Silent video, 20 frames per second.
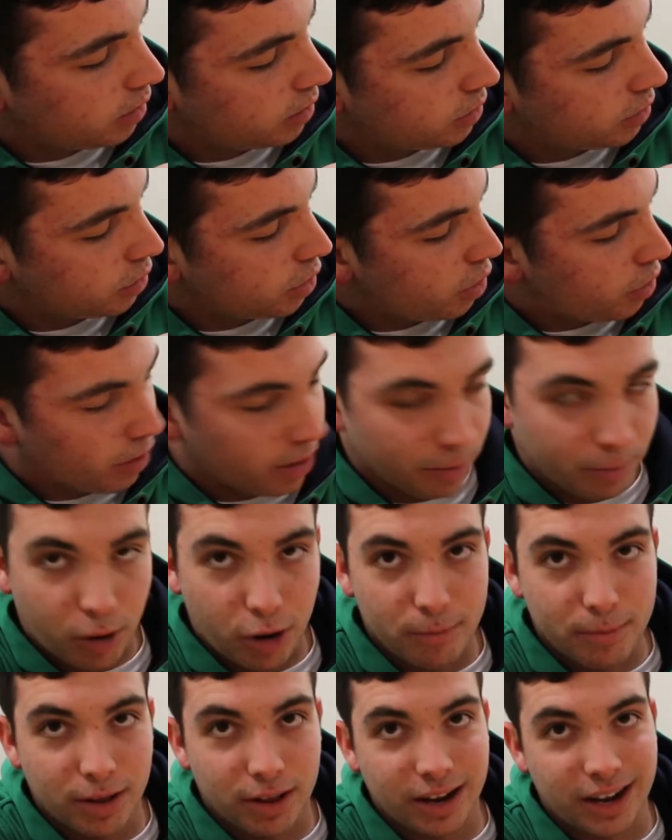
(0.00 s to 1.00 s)
So
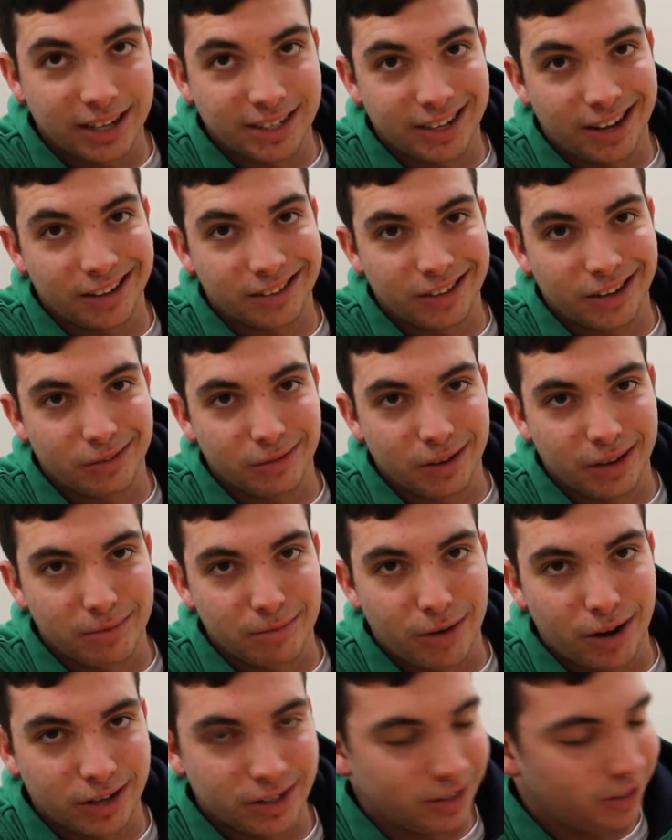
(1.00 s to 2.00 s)
Lamar Miller has not done really
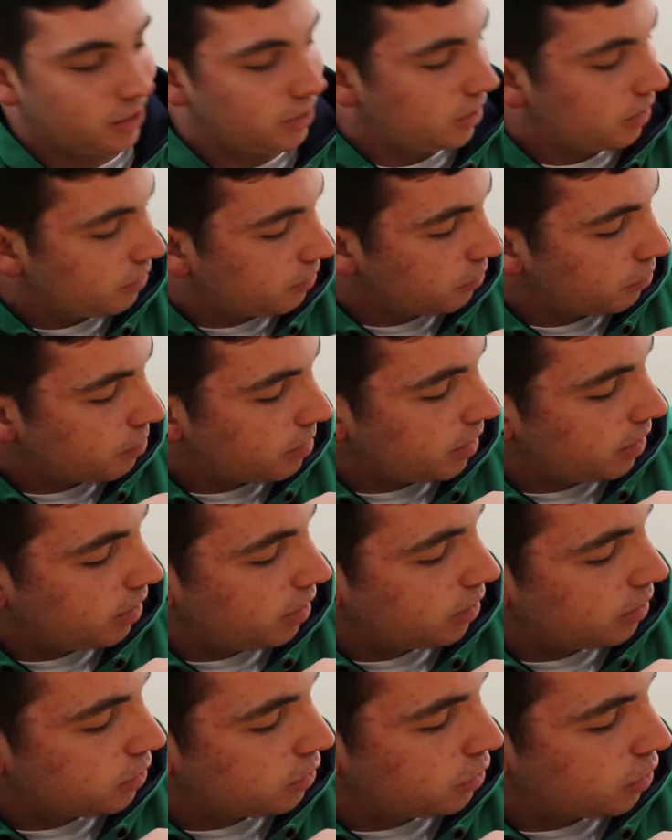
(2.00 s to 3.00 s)
much this year for me.
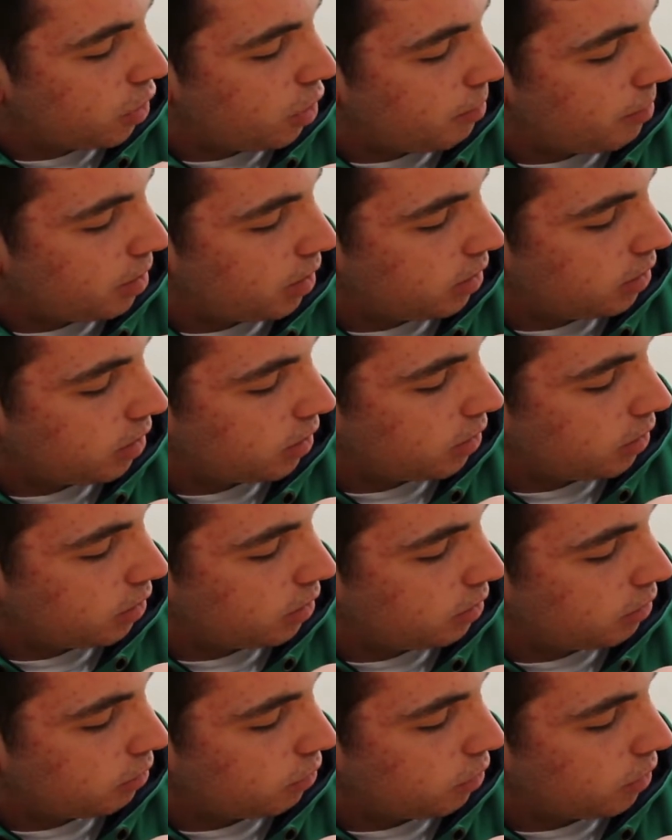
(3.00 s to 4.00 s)
So I'm gonna click
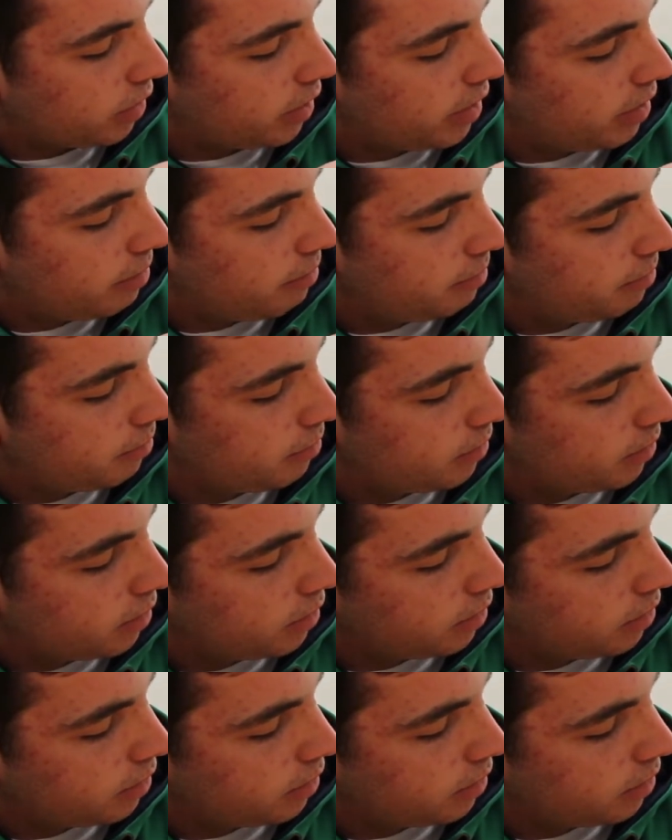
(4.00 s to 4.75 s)
on him.